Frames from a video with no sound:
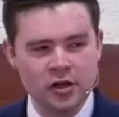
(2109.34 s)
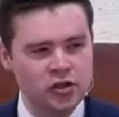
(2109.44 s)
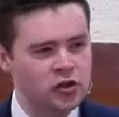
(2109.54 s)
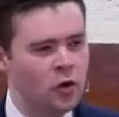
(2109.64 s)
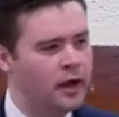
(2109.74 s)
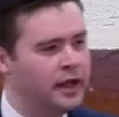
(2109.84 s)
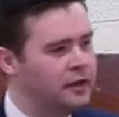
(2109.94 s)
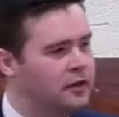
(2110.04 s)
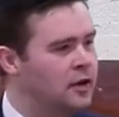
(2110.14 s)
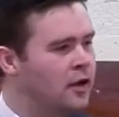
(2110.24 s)
showing
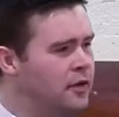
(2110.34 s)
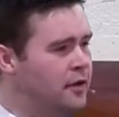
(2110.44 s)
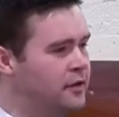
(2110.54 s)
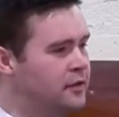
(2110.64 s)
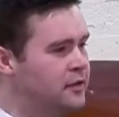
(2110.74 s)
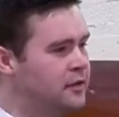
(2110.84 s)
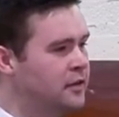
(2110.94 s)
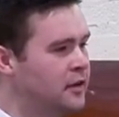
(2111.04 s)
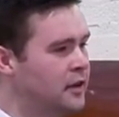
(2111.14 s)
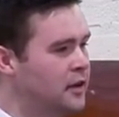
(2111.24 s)
it to others
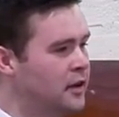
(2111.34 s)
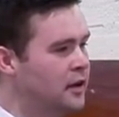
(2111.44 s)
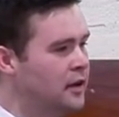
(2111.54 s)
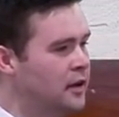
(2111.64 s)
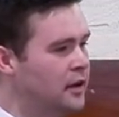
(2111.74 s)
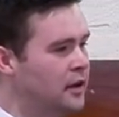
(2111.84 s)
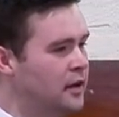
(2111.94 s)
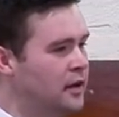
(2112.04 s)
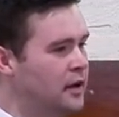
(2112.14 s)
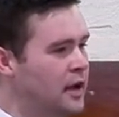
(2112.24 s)

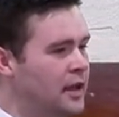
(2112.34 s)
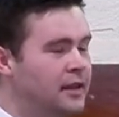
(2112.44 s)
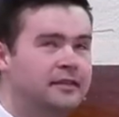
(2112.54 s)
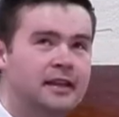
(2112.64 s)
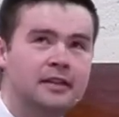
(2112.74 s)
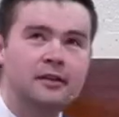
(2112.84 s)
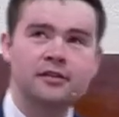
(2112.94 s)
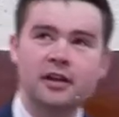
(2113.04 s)
you see there's